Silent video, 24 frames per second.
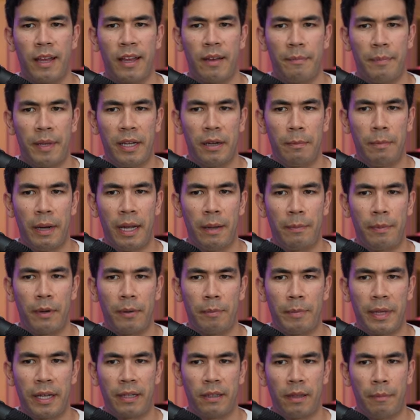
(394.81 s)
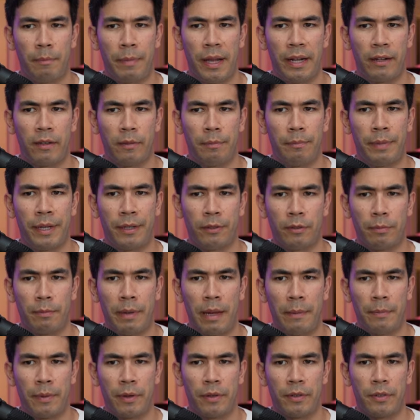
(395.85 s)
If Peter Piper picked a peck of pickled
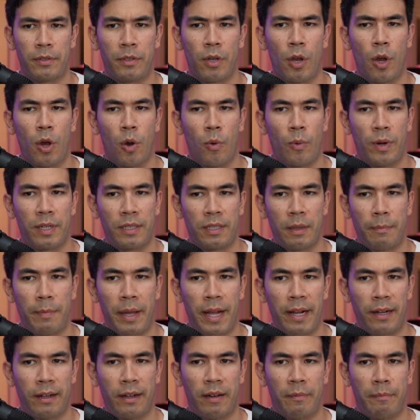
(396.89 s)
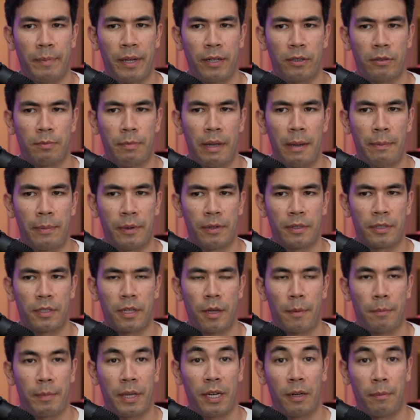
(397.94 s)
peppers, where's the peck of pickled peppers
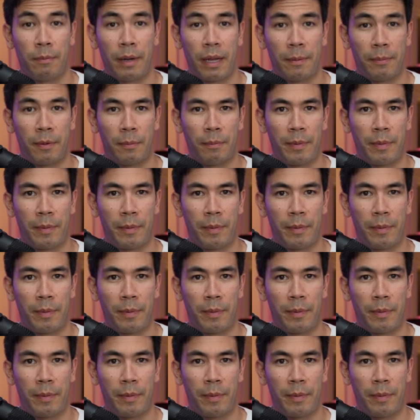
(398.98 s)
Peter Piper